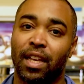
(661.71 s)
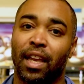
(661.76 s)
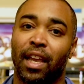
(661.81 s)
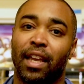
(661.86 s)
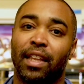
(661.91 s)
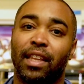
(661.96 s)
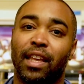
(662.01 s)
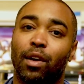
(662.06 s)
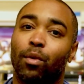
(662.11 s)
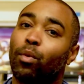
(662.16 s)

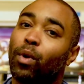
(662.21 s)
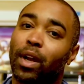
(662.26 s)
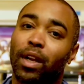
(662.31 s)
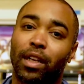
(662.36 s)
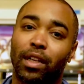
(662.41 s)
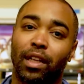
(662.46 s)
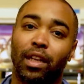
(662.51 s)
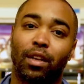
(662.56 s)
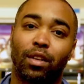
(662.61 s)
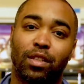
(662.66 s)
And then 1 a
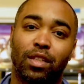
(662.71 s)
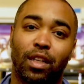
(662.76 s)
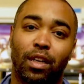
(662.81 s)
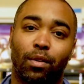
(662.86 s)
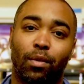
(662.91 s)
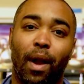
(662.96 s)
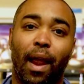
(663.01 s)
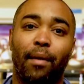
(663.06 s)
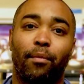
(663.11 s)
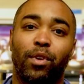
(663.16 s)
little to the
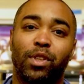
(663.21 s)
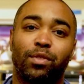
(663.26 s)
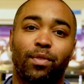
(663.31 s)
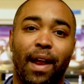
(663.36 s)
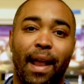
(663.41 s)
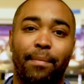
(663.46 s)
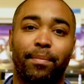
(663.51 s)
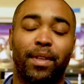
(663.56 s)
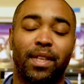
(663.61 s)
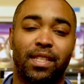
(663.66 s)
right, which
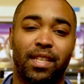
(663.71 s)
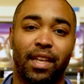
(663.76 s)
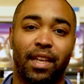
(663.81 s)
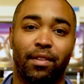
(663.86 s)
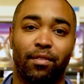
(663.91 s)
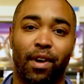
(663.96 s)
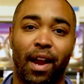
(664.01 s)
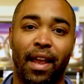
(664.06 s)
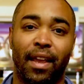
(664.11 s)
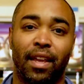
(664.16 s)
wrapped the
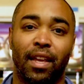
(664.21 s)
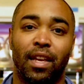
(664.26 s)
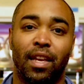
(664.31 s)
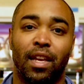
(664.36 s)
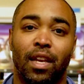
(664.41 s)
10, right?